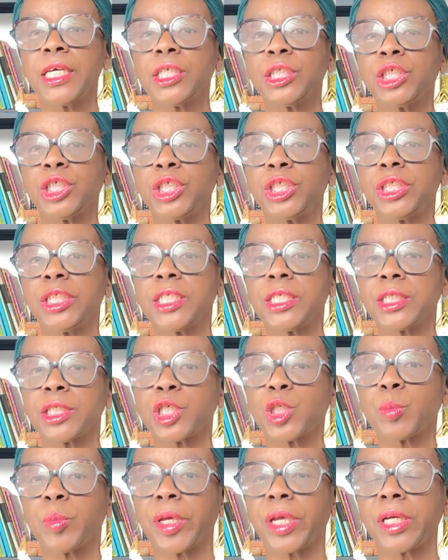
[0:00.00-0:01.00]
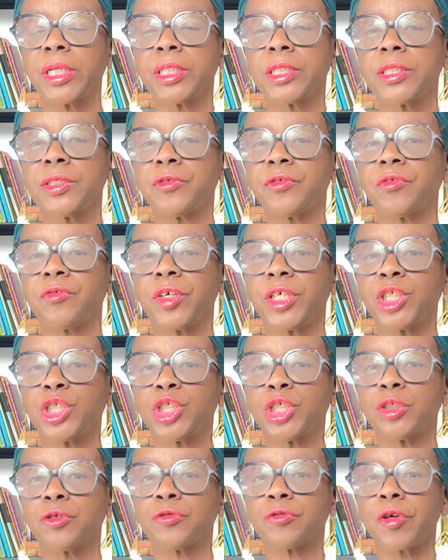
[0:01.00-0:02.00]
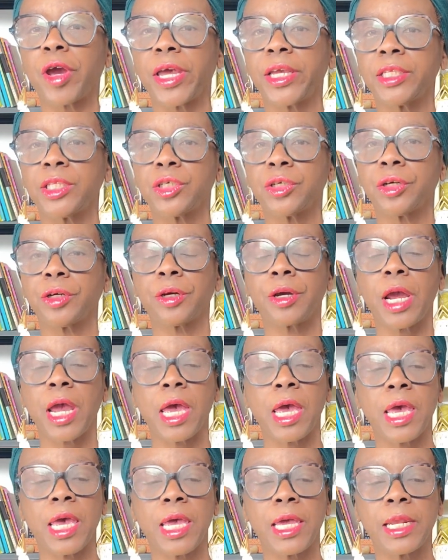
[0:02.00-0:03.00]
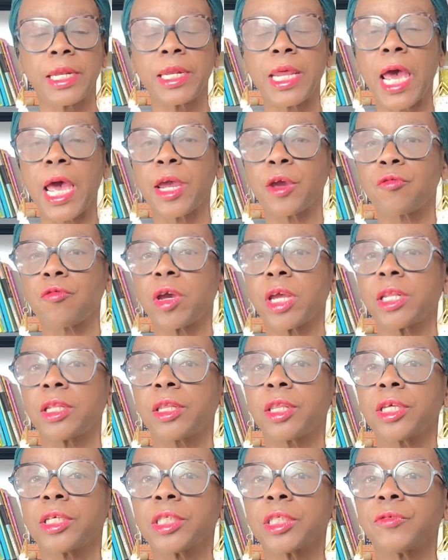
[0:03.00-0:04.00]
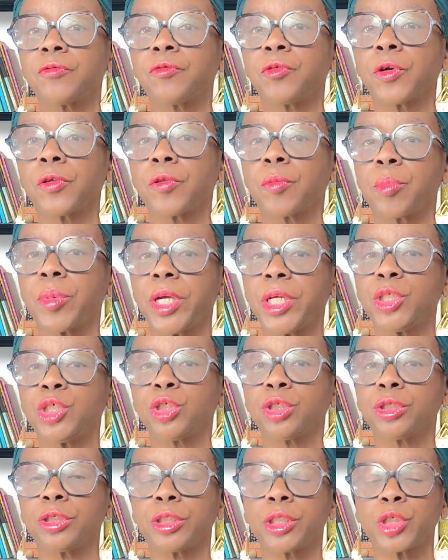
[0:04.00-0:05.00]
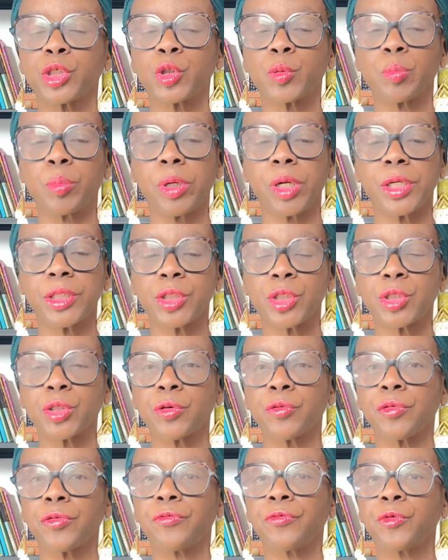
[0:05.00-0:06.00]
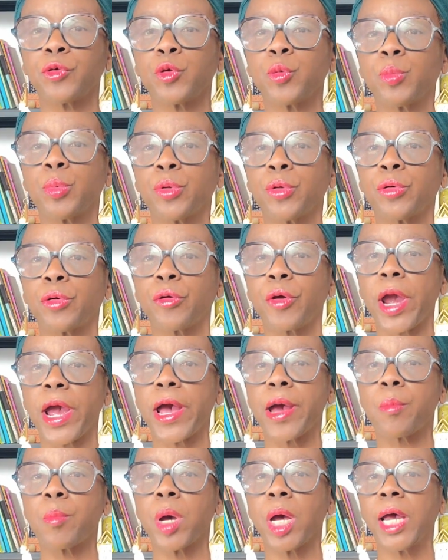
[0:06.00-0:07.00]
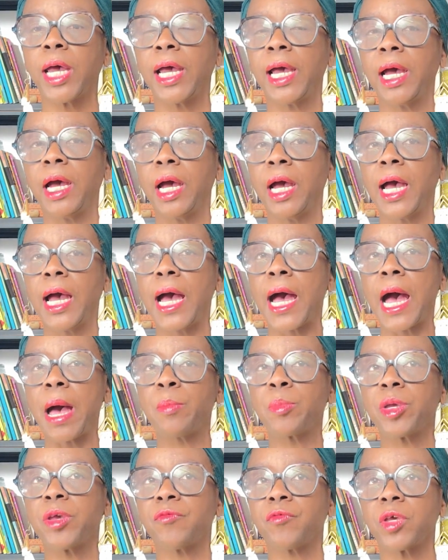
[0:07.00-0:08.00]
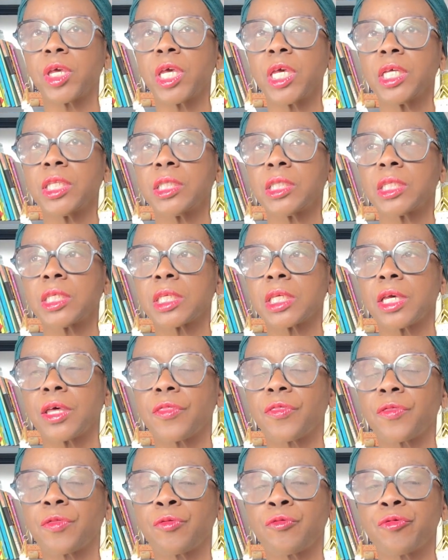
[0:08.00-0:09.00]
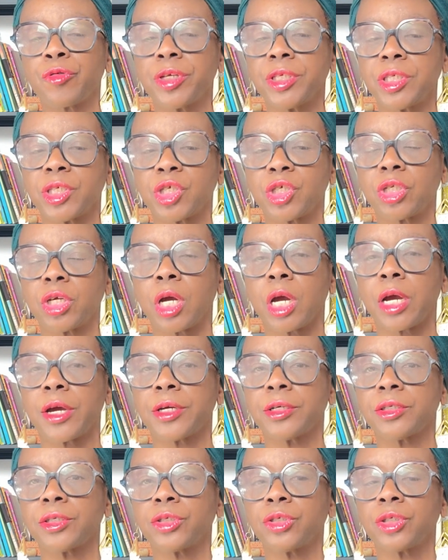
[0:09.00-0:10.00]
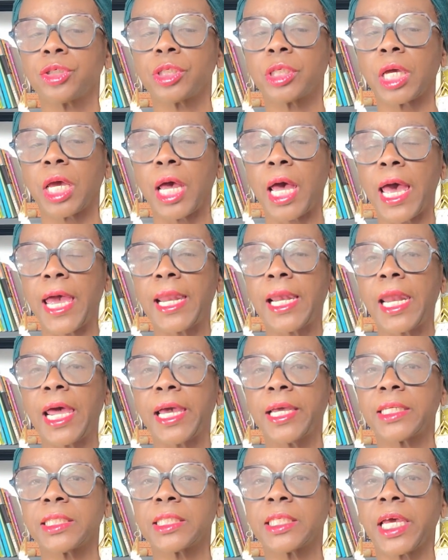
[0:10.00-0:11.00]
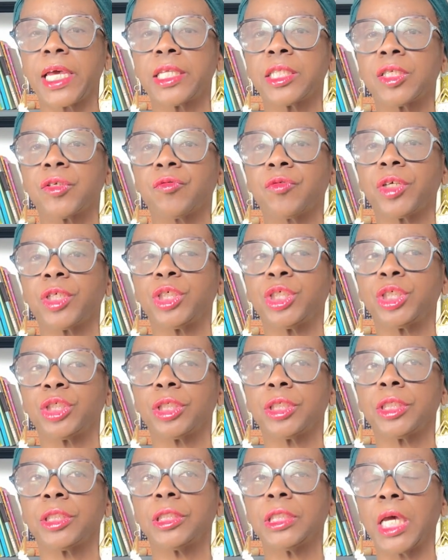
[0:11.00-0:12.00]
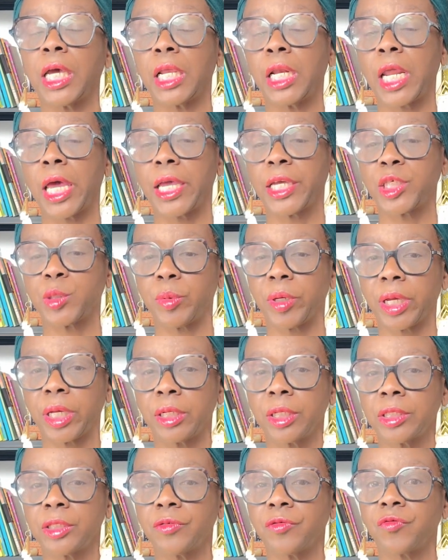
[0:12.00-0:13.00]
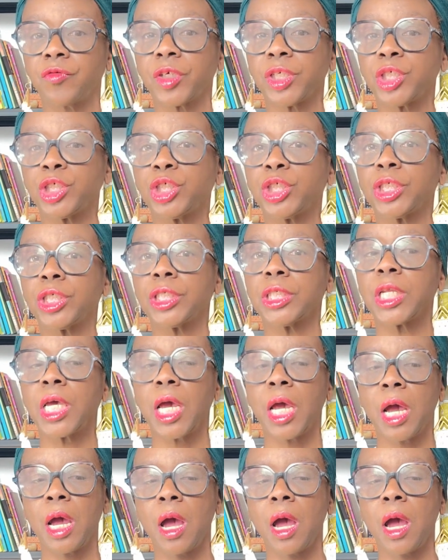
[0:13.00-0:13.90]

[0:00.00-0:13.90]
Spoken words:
She is a speculative fiction writer, and I read this for the Page Turners Plus review program. I'm giving it 3 stars. I like science fiction. I like speculative fiction.